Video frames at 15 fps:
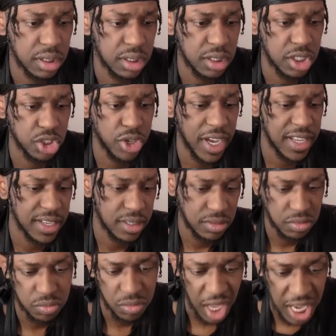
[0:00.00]
Because you got
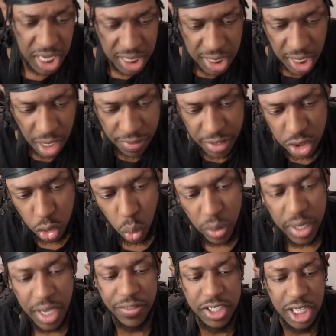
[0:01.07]
80 and then
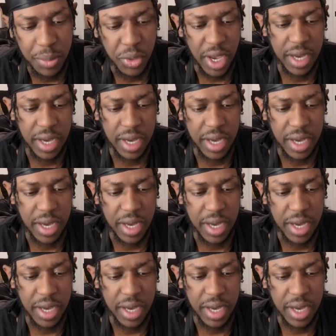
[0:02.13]
20 every time you add an